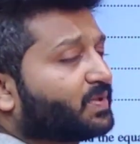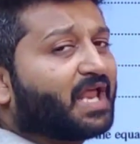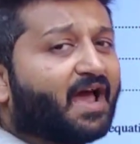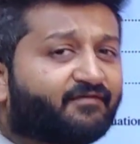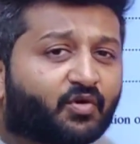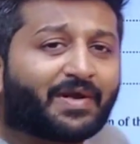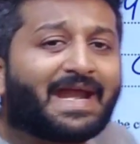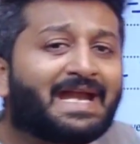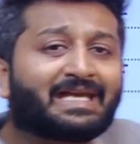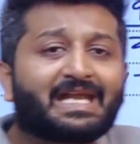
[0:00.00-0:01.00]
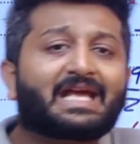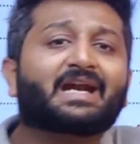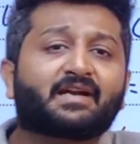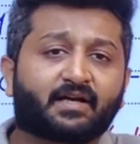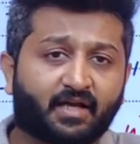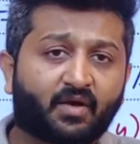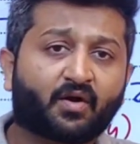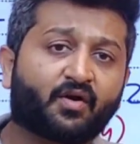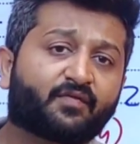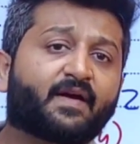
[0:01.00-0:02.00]
So we'll have to integrate it in
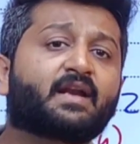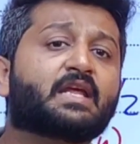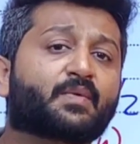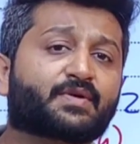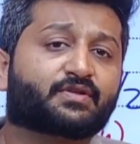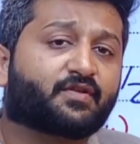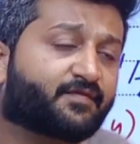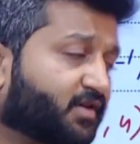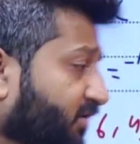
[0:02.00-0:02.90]
order to find equation of